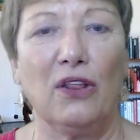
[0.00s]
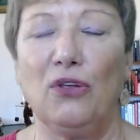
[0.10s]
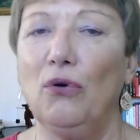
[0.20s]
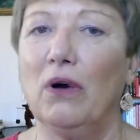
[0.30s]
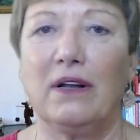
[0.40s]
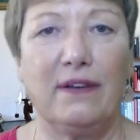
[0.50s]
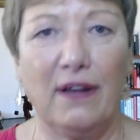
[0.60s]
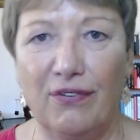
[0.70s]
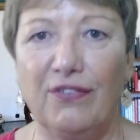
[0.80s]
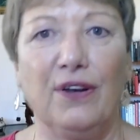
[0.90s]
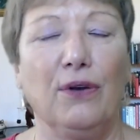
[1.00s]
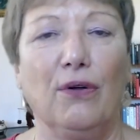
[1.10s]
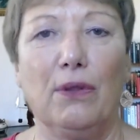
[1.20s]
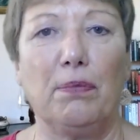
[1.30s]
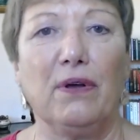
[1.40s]
you are definitely
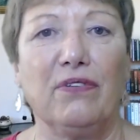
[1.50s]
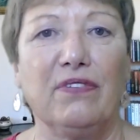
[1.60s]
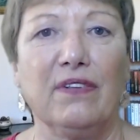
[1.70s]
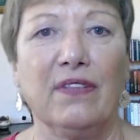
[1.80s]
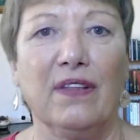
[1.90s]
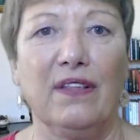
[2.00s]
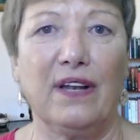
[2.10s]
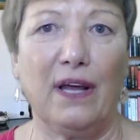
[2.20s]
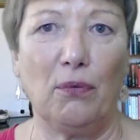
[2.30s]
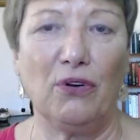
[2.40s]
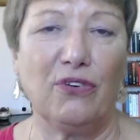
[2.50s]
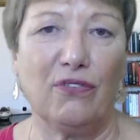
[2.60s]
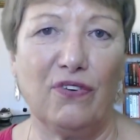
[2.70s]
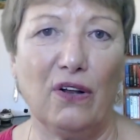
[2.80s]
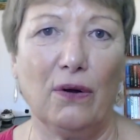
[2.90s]
not the person that I wish to
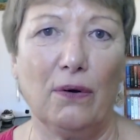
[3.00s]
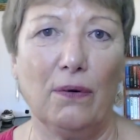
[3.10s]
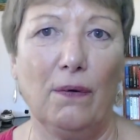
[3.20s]
follow.